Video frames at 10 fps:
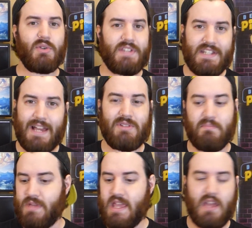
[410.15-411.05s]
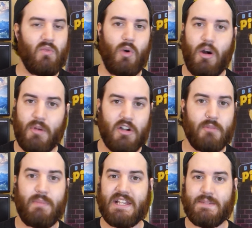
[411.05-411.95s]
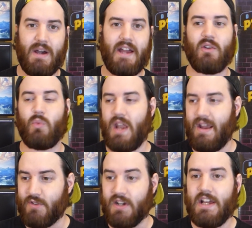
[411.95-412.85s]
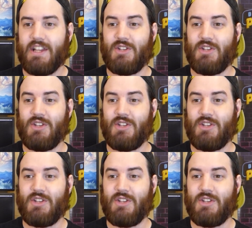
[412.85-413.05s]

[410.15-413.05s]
Most of the time, to be in Walmart or Best Buy or whatever,